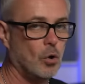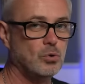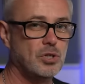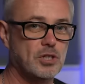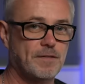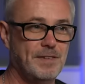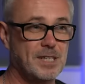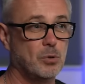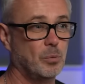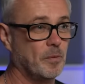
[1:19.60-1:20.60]
Also, just
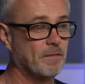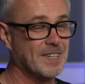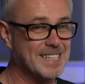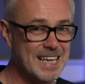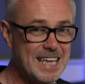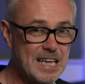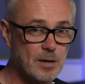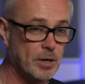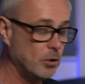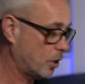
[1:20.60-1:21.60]
physical
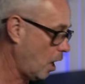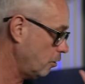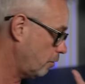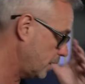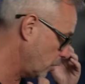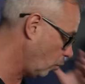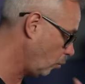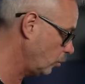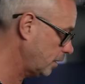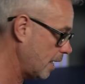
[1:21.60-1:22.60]
fatigue. When you're color grading
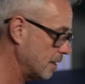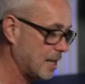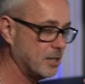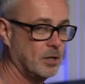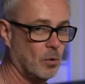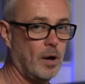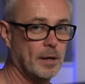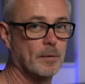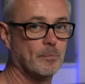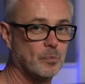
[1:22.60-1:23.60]
all day, it's actually
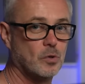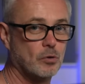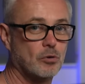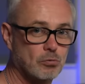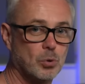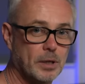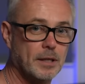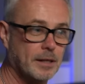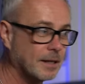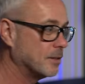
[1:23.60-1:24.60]
quite a
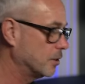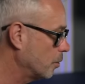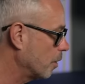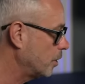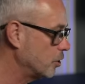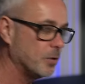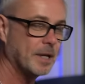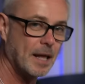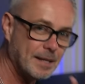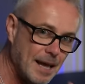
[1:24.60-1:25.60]
grueling thing to do when you're
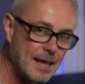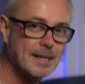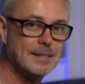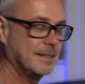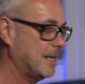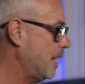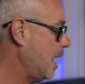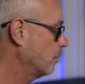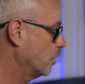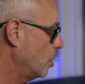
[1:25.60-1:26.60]
doing it day in, day
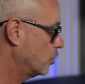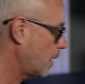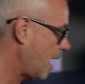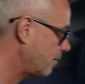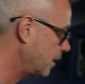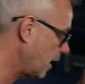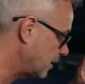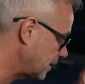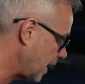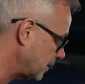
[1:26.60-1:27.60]
out. So having
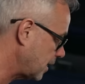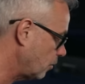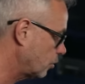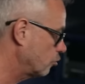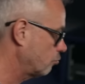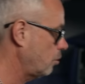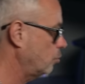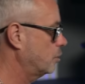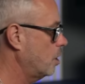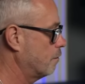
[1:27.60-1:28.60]
a tactile
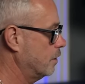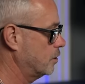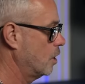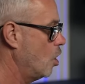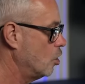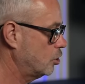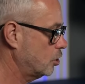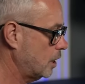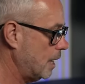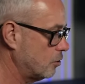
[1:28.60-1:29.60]
control surface
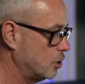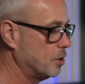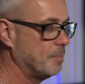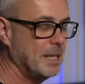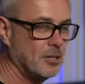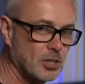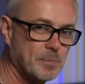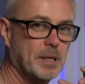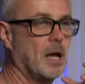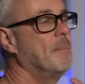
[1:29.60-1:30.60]
just allows you to
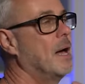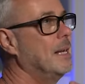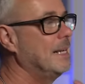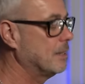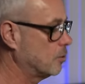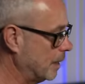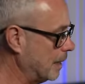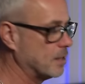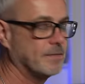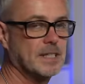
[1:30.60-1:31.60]
become a little bit less